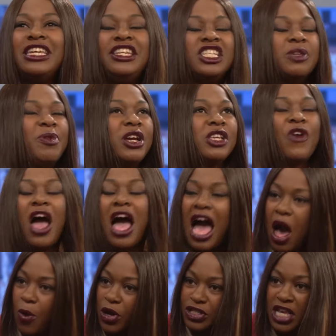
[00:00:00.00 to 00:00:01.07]
Say. He disappears for
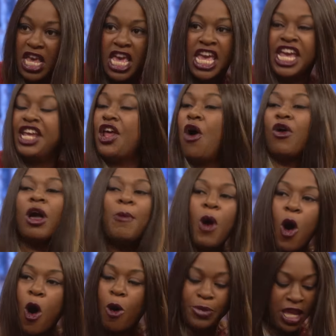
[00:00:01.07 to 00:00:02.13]
hours. He don't come
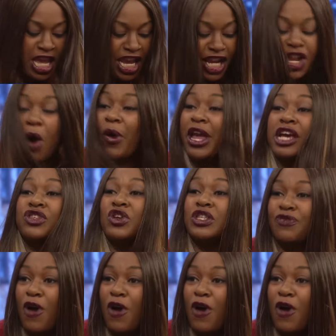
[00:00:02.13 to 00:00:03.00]
home. He don't answer his